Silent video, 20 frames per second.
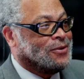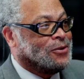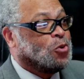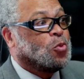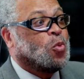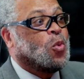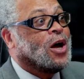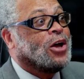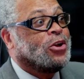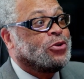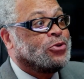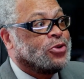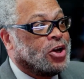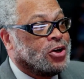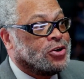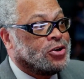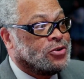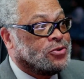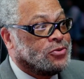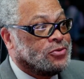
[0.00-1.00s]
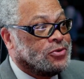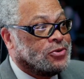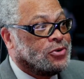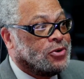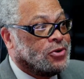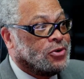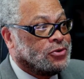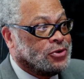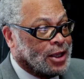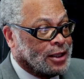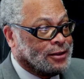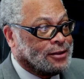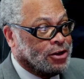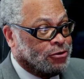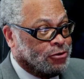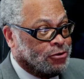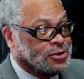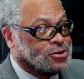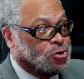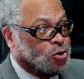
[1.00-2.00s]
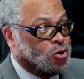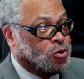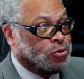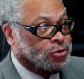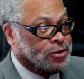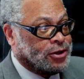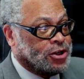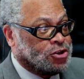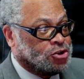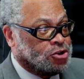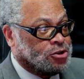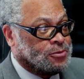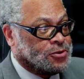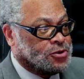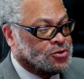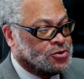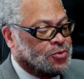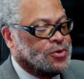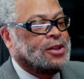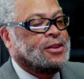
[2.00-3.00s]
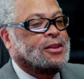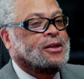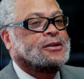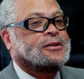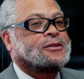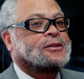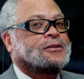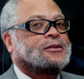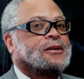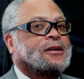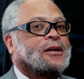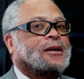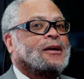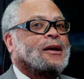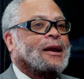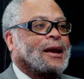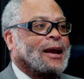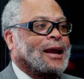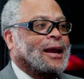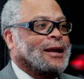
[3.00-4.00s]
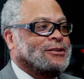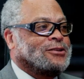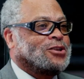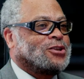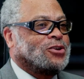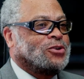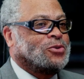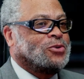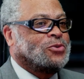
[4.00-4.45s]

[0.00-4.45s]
Well known that there is a correlation between this. And so...